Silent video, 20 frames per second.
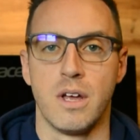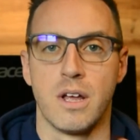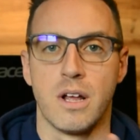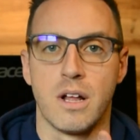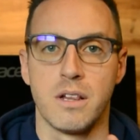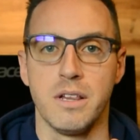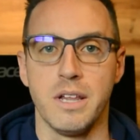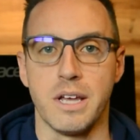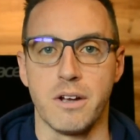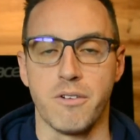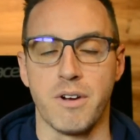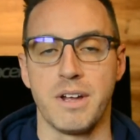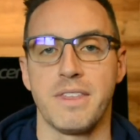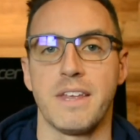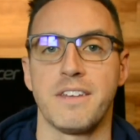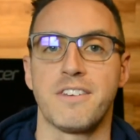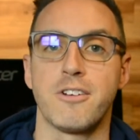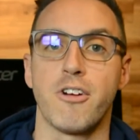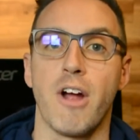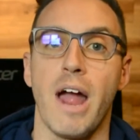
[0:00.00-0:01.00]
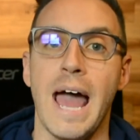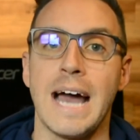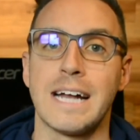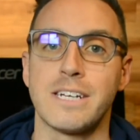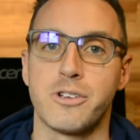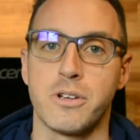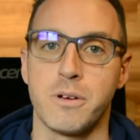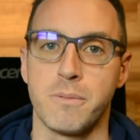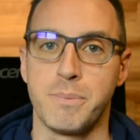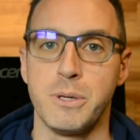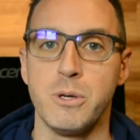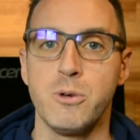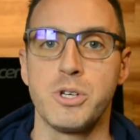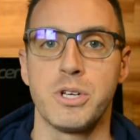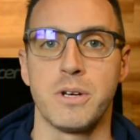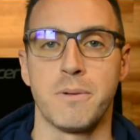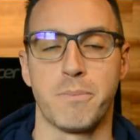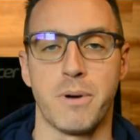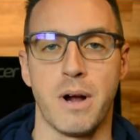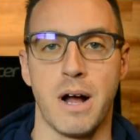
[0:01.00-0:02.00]
click, right? That's your
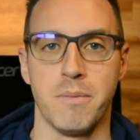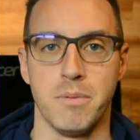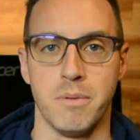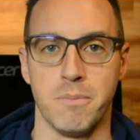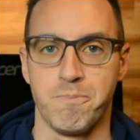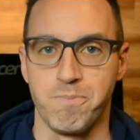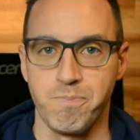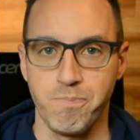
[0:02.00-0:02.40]
attribution problem.